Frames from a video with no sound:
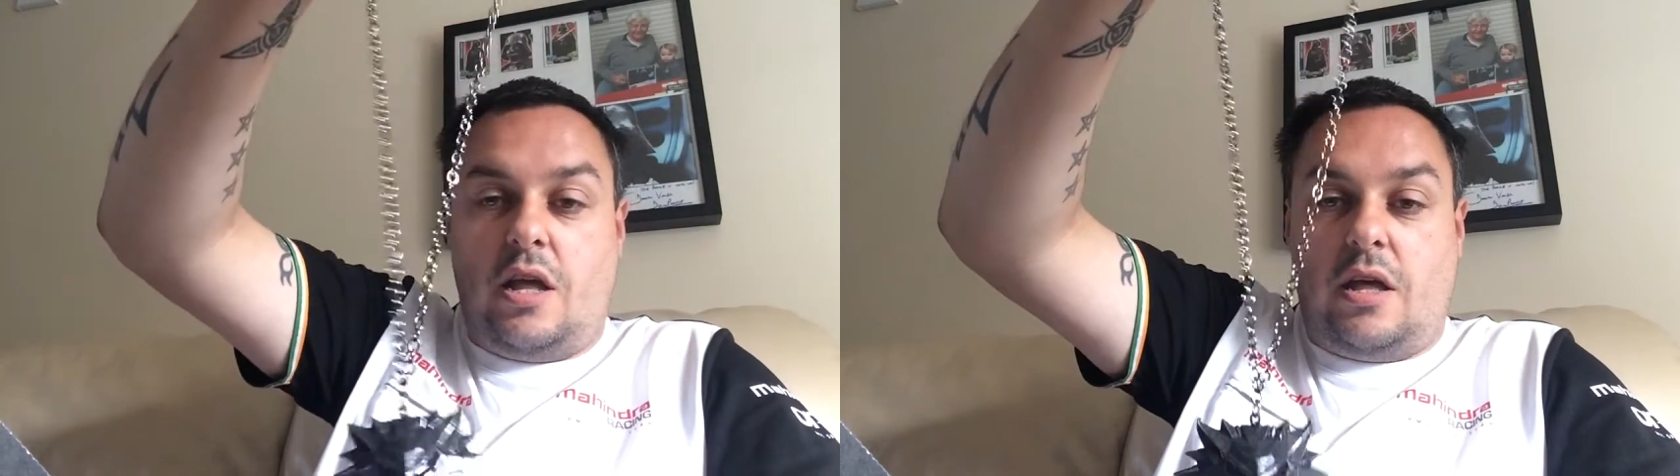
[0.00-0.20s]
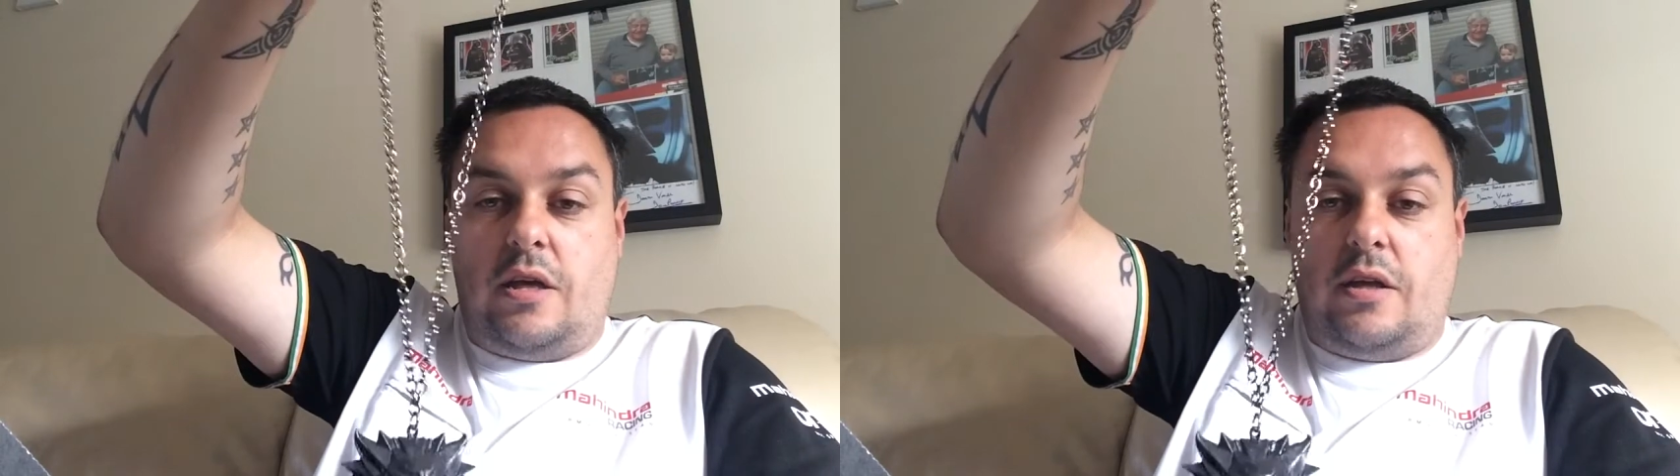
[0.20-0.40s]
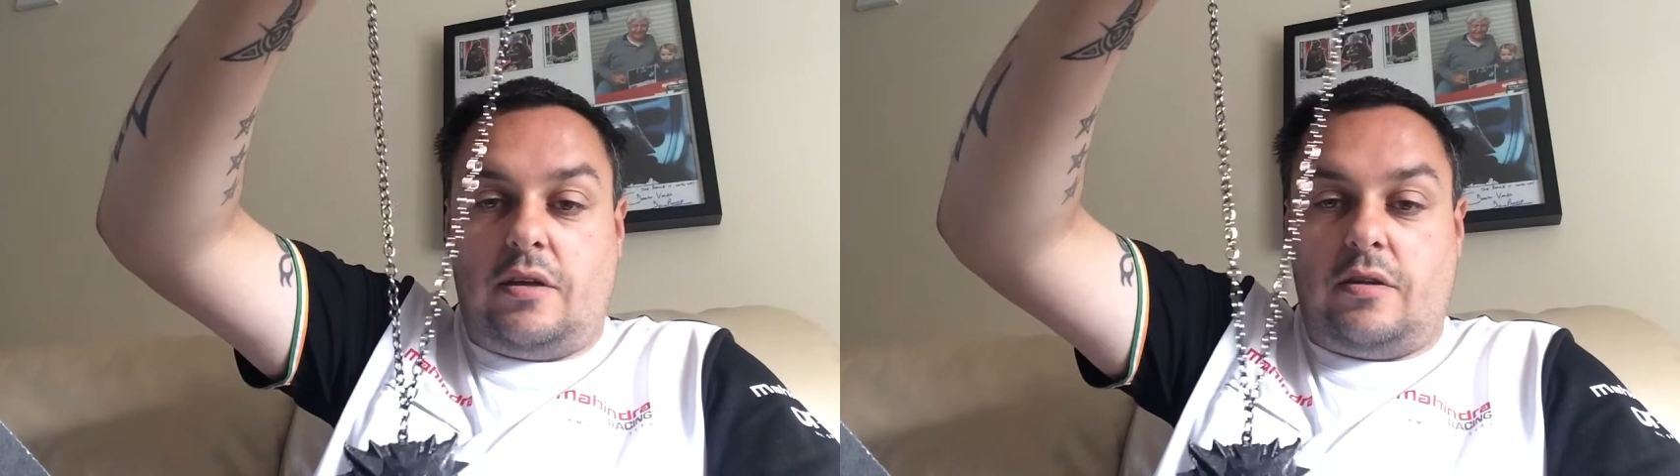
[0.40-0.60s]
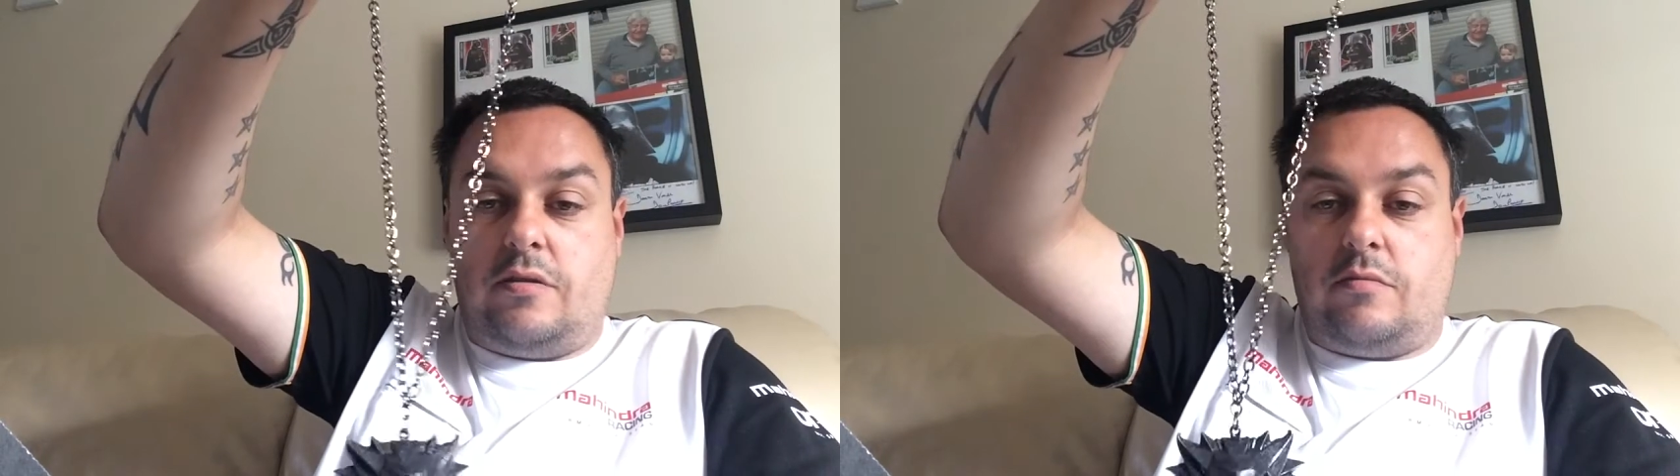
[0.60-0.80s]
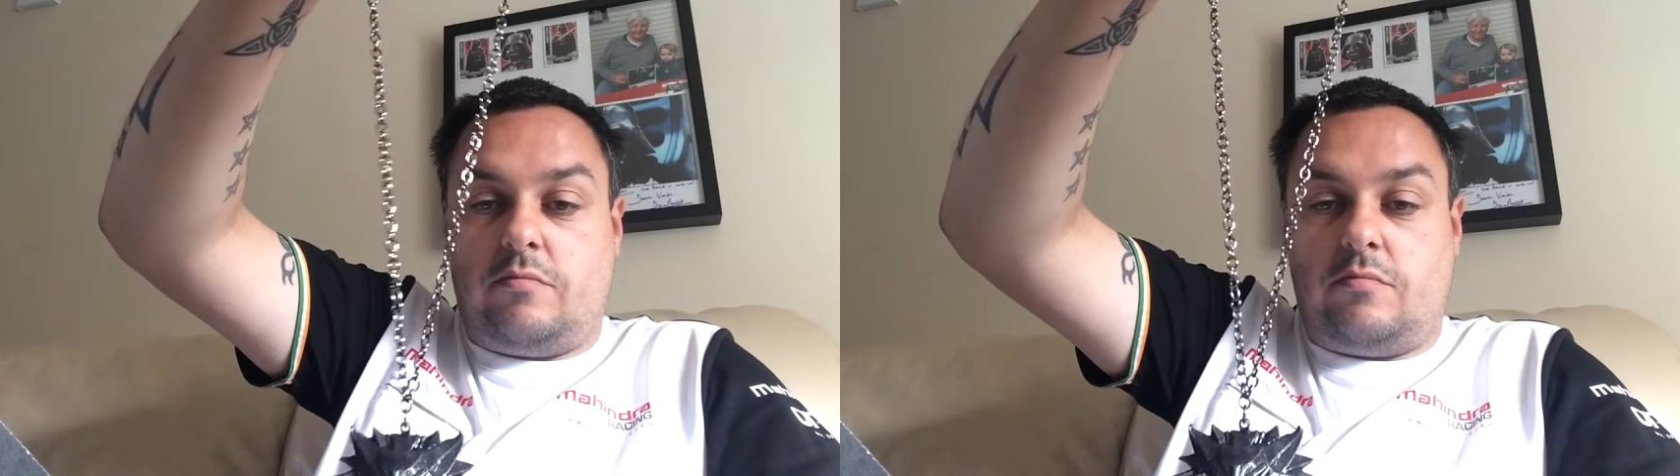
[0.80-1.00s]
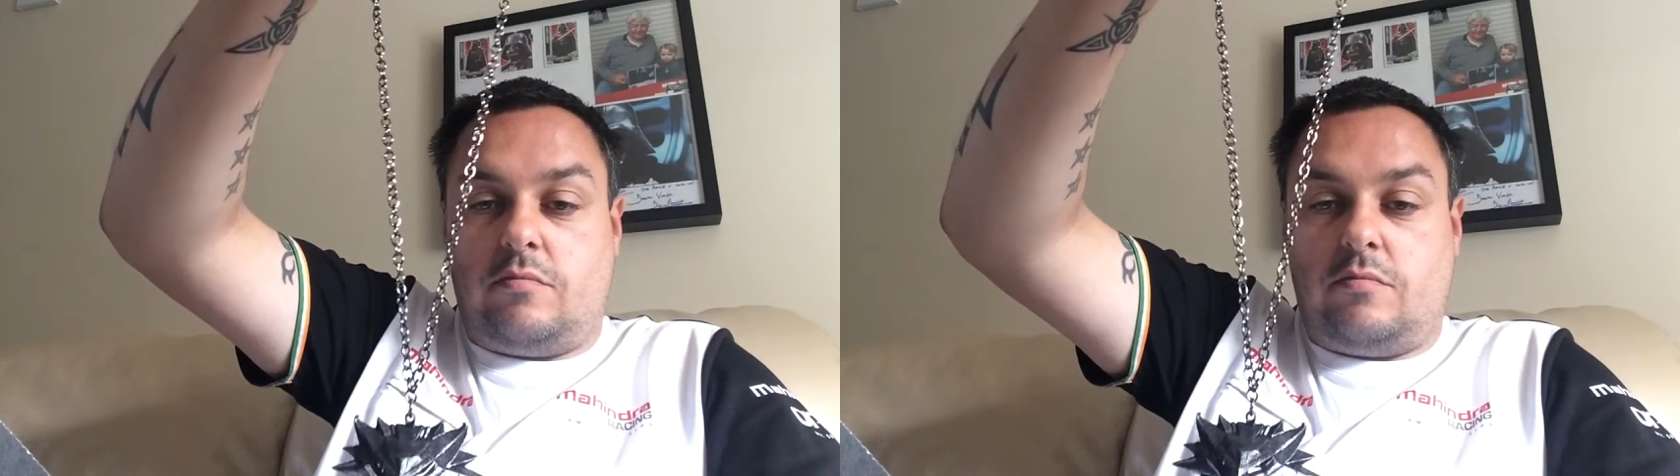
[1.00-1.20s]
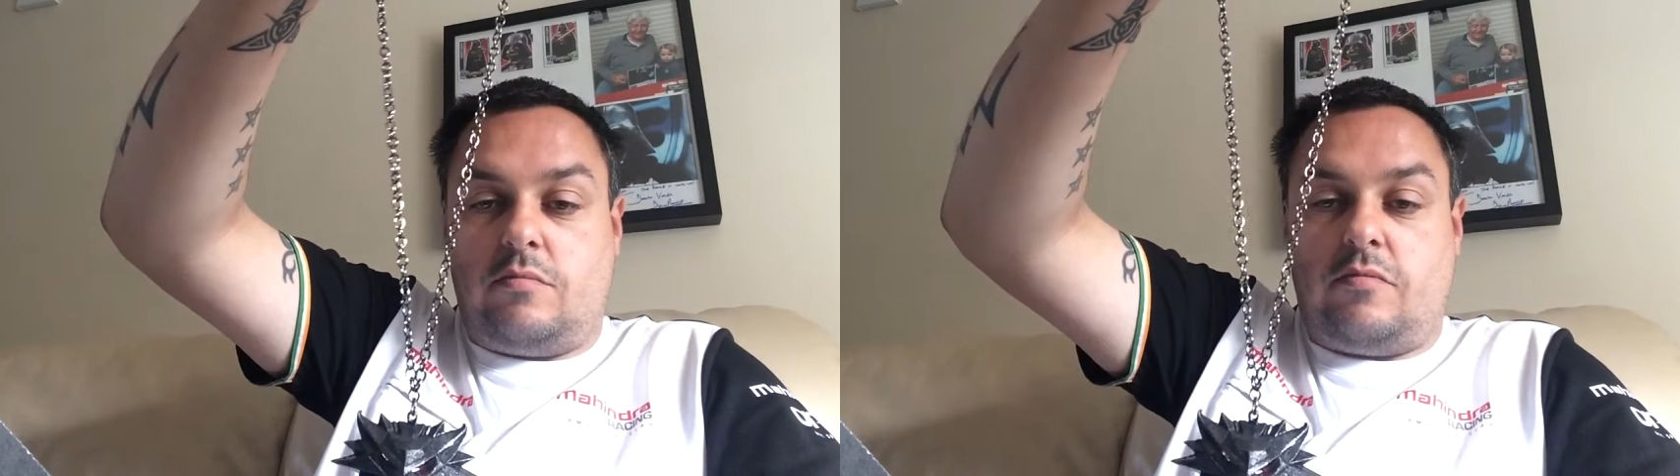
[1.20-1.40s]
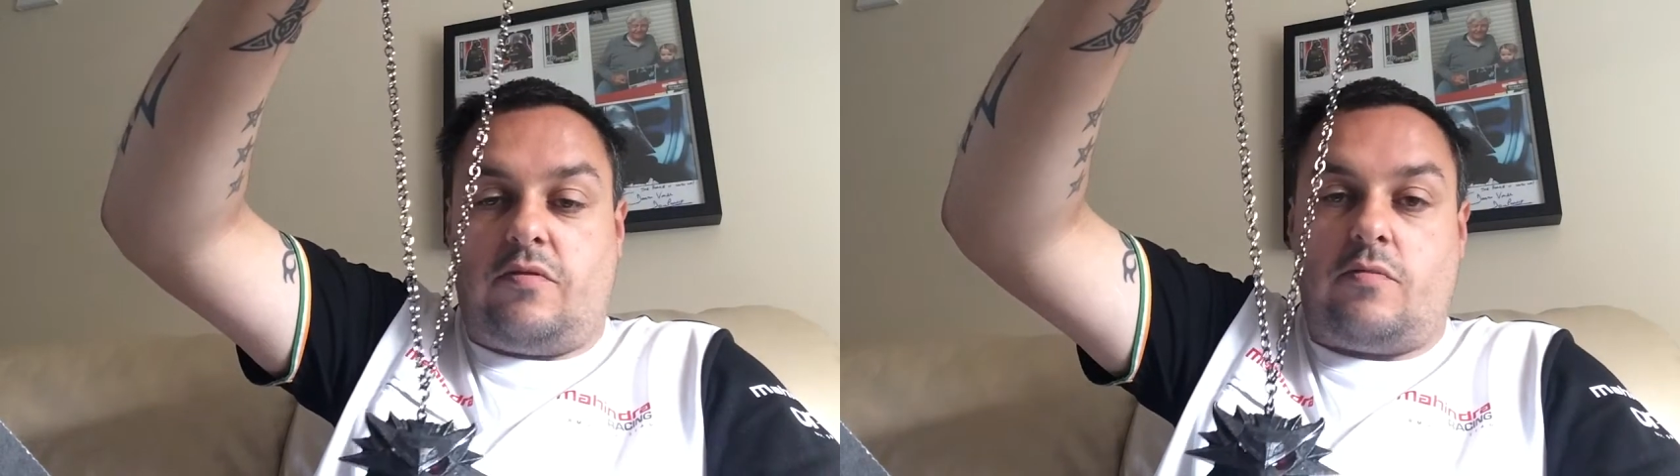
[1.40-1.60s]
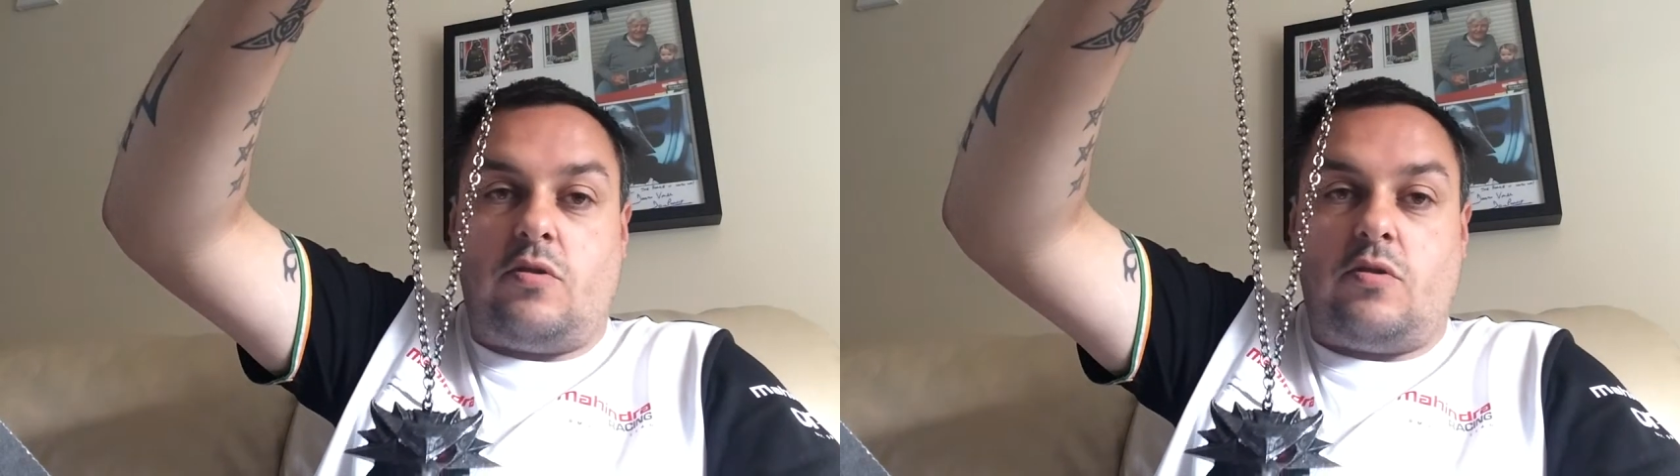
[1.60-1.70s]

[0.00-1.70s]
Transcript: From